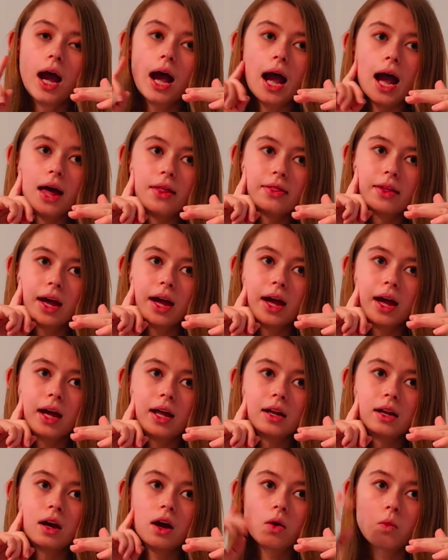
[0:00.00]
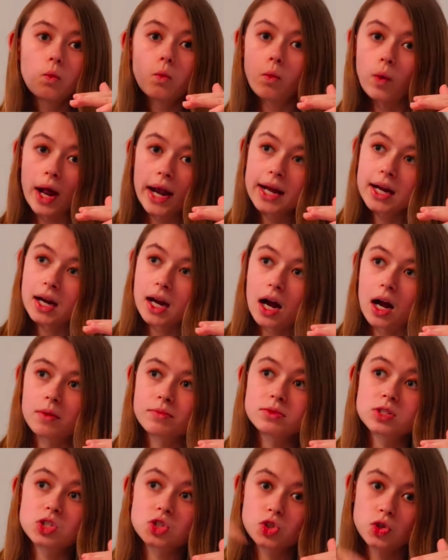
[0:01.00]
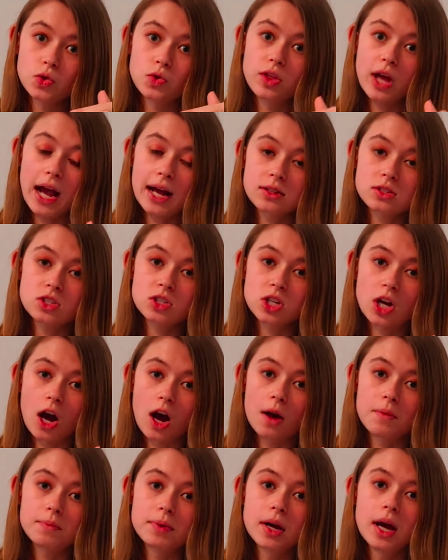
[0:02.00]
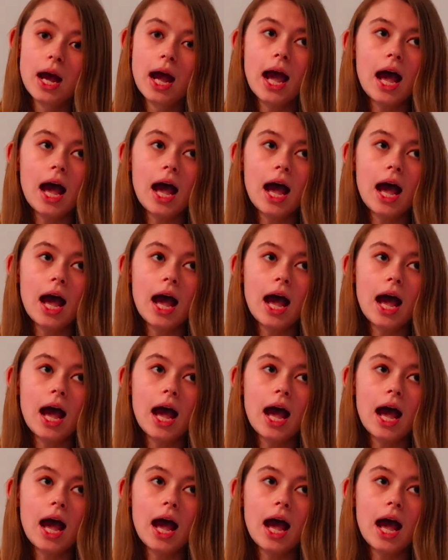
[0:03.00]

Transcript: and then when it comes to that stop,